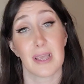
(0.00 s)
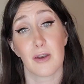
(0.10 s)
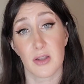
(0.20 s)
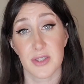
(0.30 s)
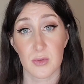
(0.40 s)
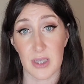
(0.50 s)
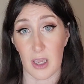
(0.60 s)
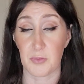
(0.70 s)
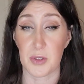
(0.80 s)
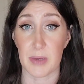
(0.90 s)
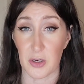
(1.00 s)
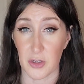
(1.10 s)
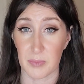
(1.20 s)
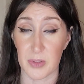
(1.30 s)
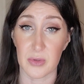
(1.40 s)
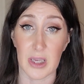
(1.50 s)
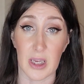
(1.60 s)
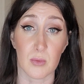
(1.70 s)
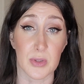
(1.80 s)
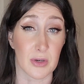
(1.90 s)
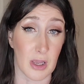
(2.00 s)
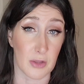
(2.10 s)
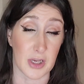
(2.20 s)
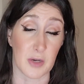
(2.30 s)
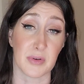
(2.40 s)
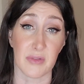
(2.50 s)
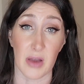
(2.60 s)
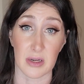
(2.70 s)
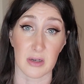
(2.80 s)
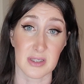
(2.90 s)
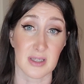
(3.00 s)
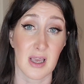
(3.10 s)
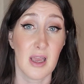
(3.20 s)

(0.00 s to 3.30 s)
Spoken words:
and also to help you better communicate with your healthcare providers.